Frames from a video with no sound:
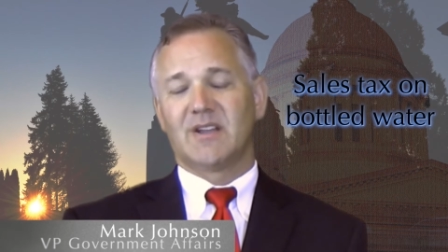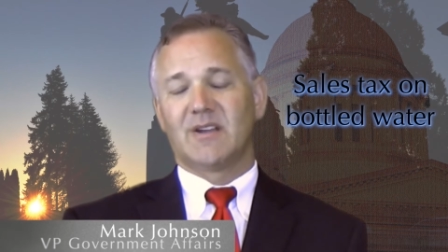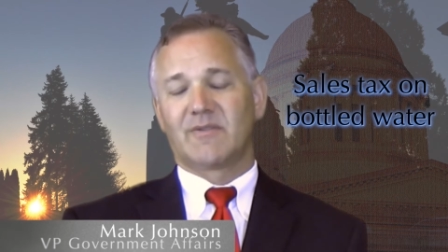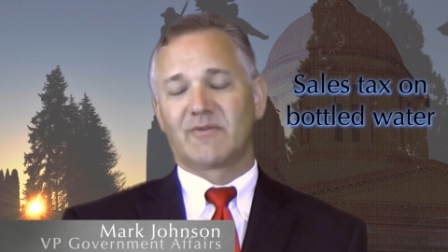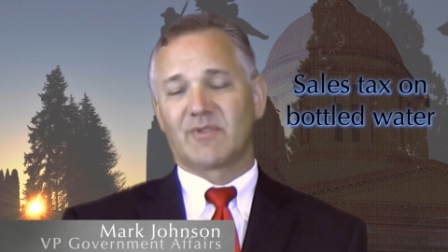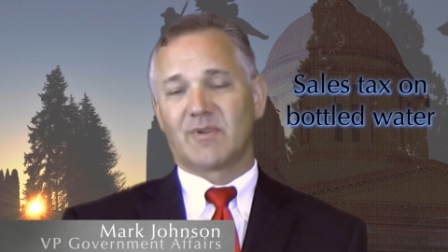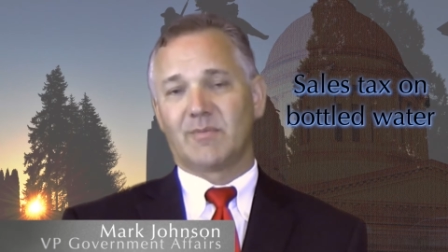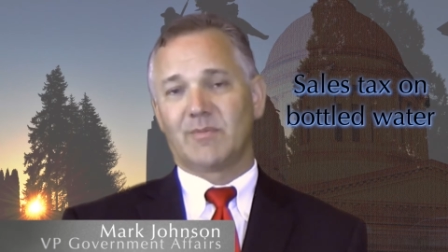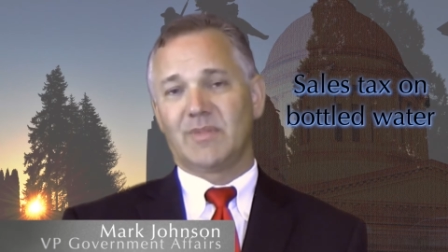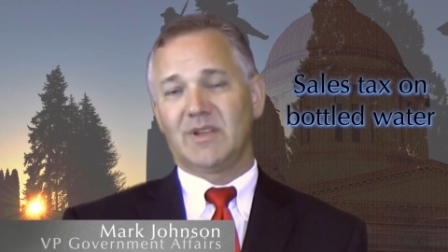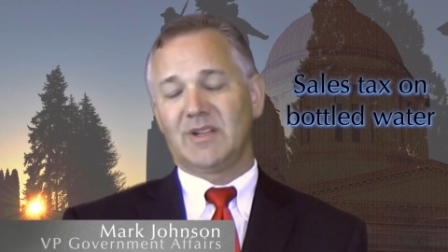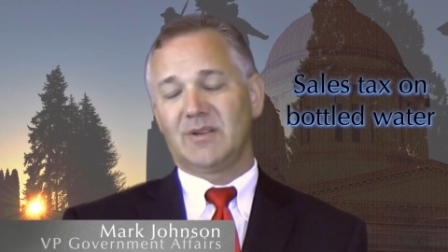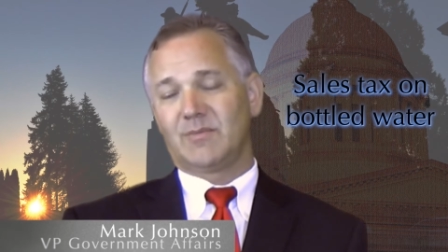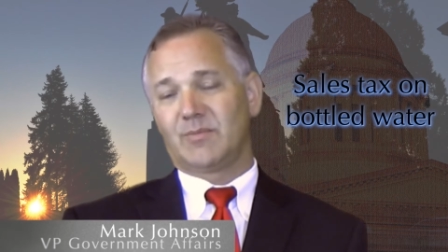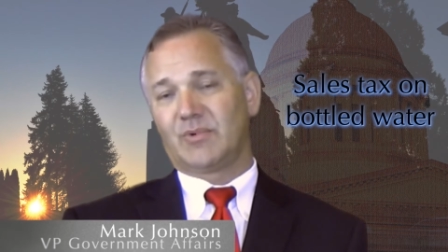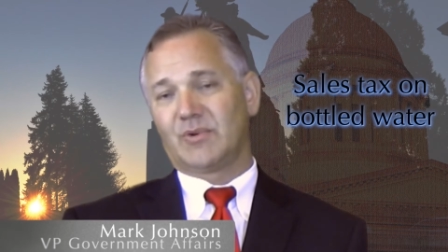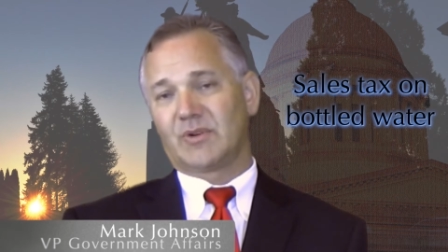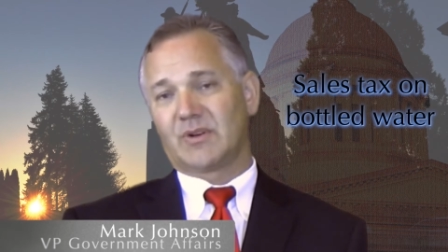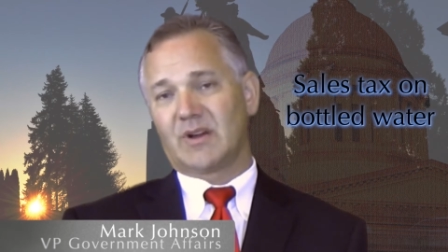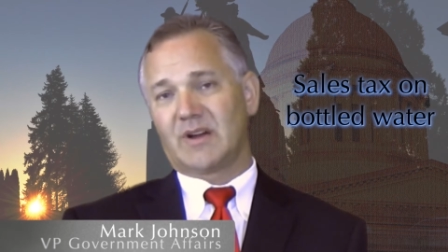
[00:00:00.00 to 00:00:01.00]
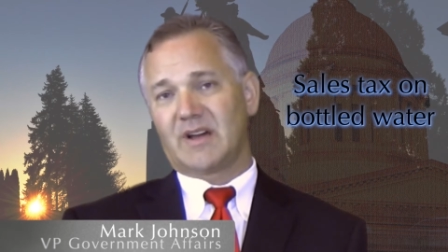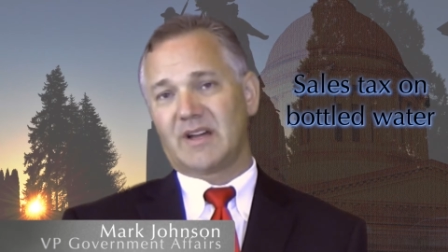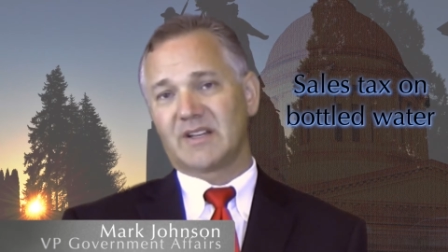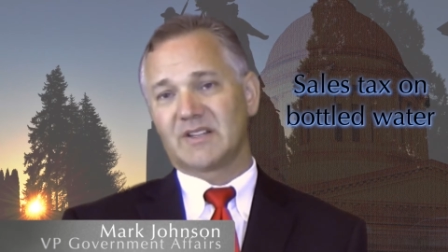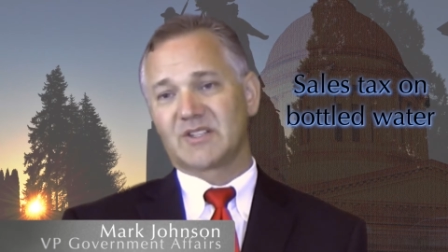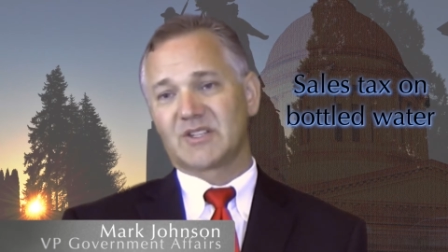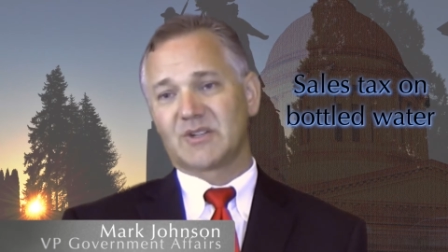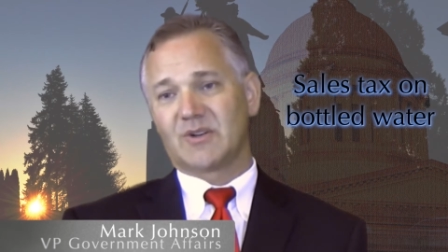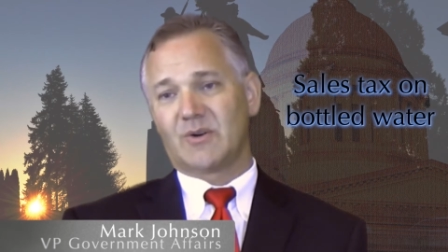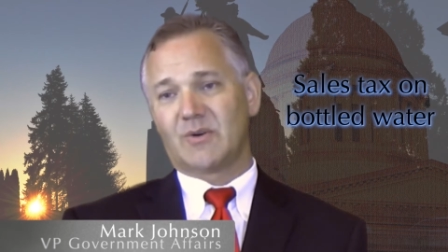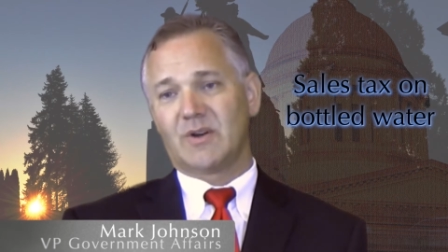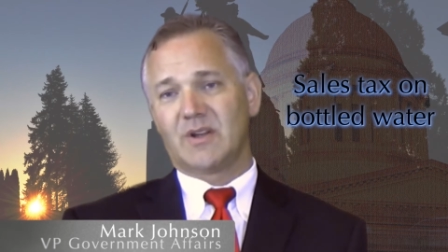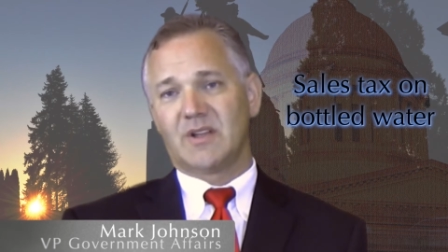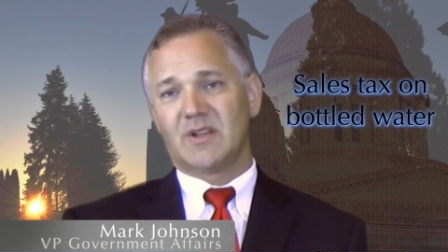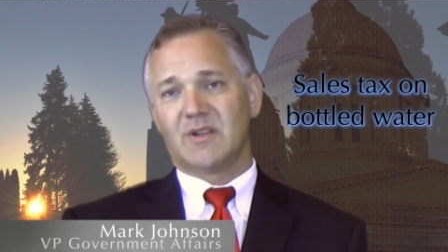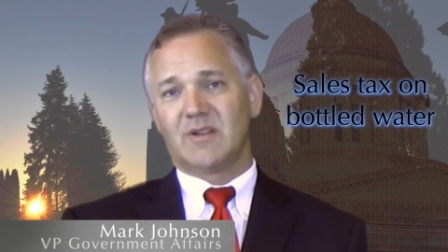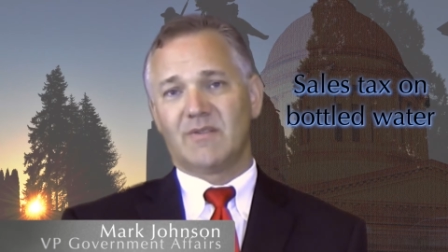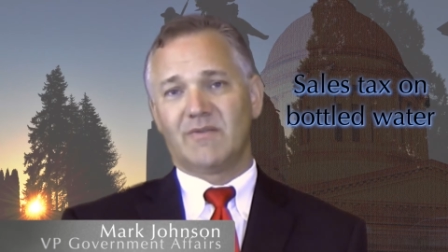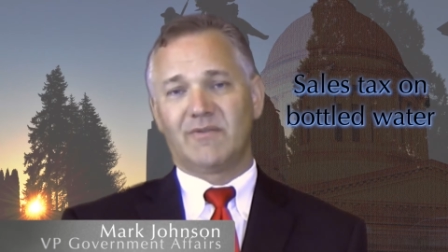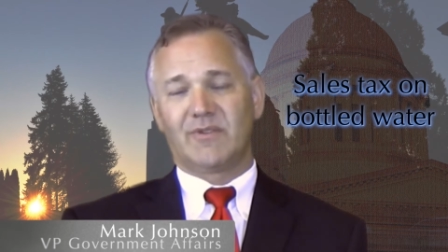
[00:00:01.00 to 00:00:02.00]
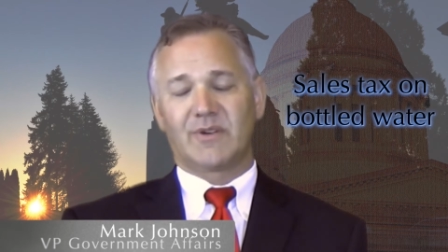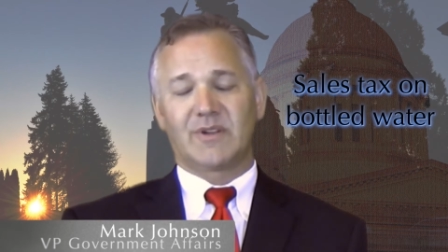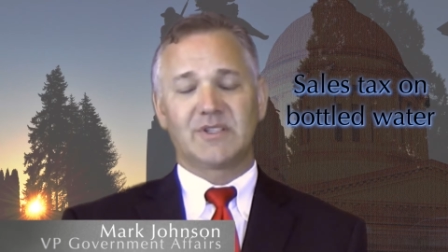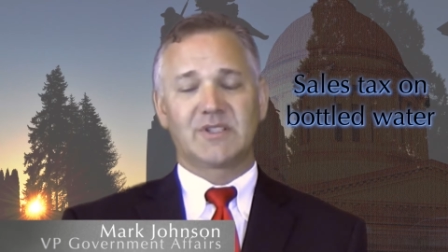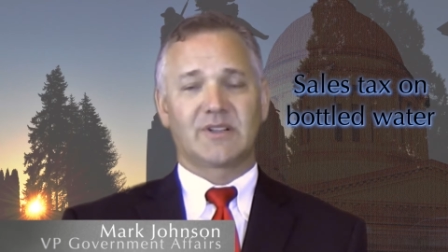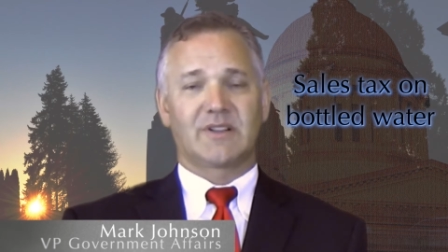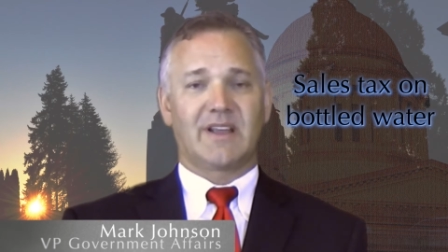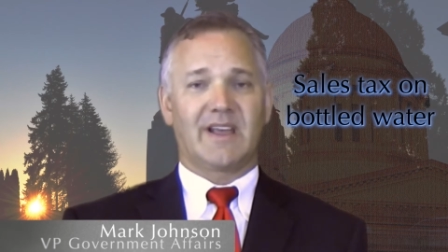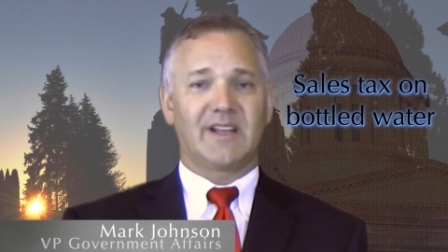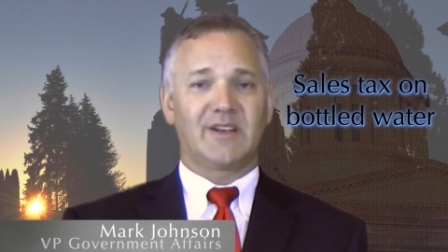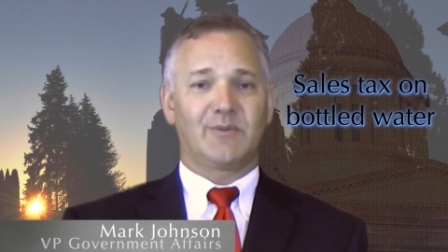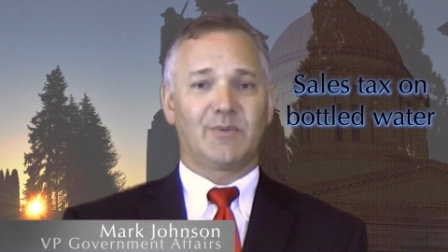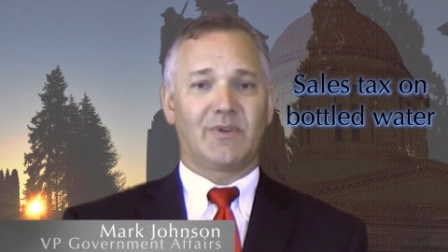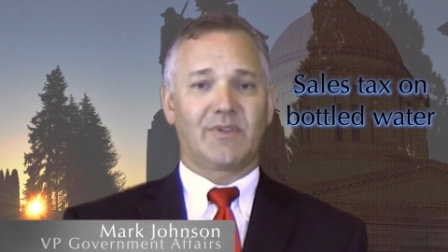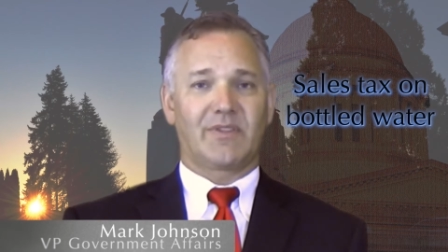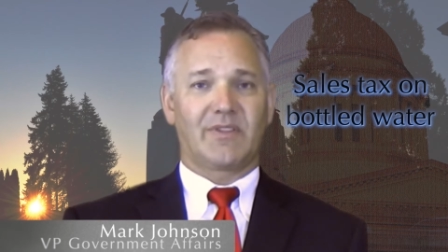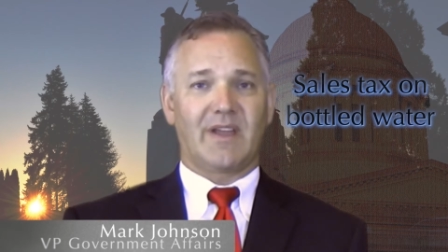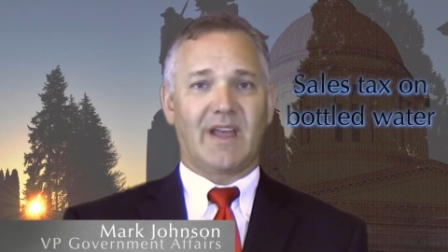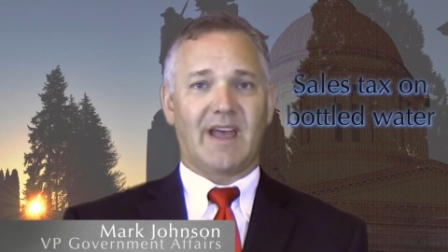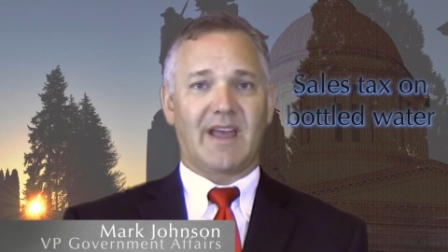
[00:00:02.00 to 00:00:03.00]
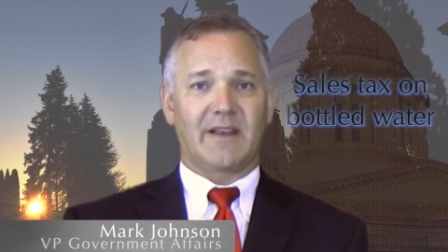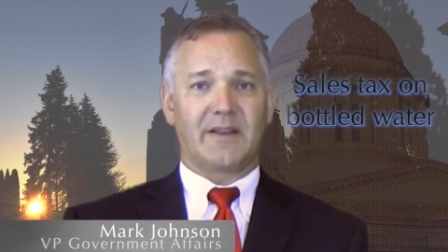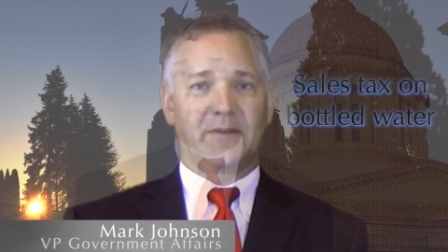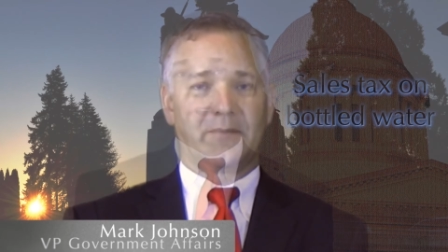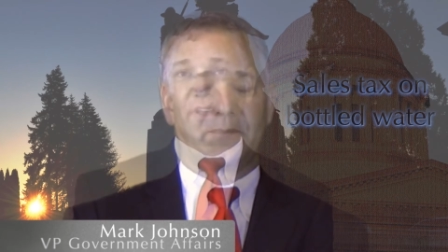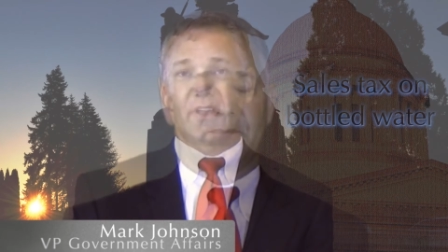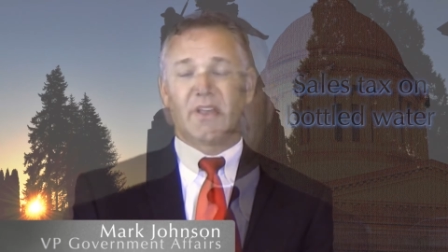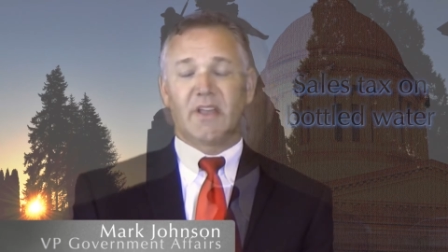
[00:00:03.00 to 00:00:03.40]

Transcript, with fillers: from being put on. So, very delighted with that.